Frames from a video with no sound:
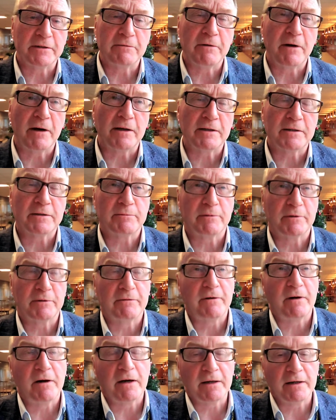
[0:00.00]
advice
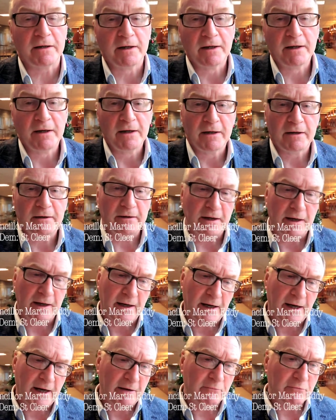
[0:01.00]
provide
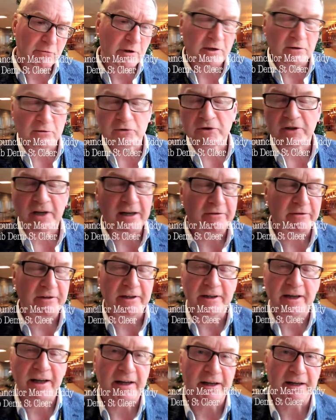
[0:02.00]
a real safety
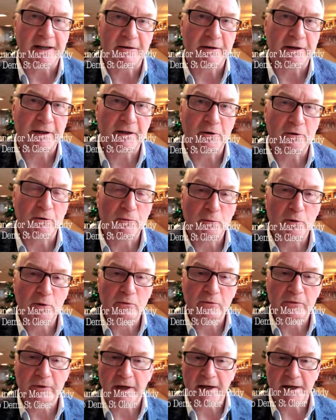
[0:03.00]
net here in
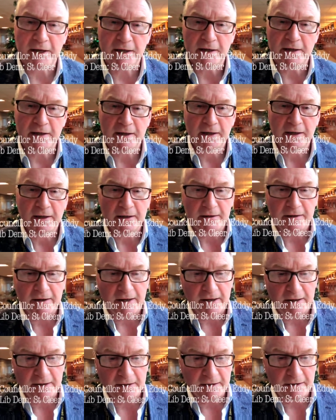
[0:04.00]
Cornwall.
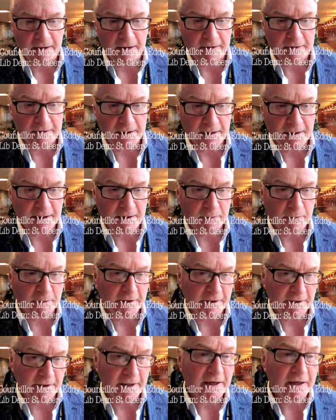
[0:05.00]
They are dealing
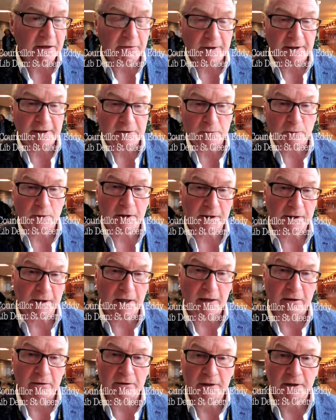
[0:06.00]
with an increased
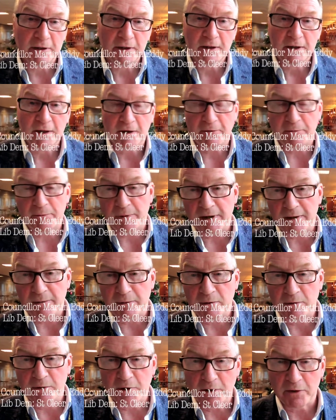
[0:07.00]
workload of
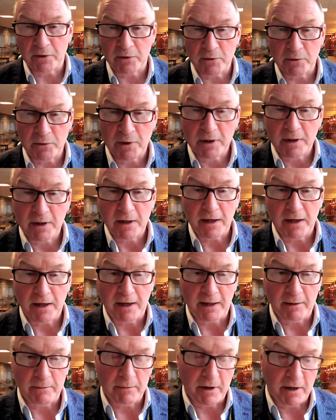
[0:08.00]
people who
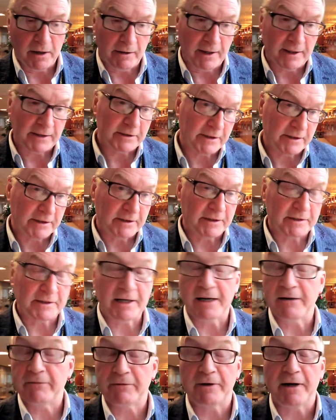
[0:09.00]
are asking the
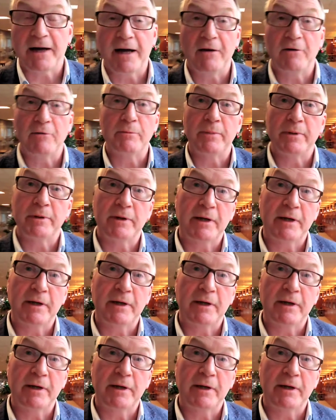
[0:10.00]
state for help,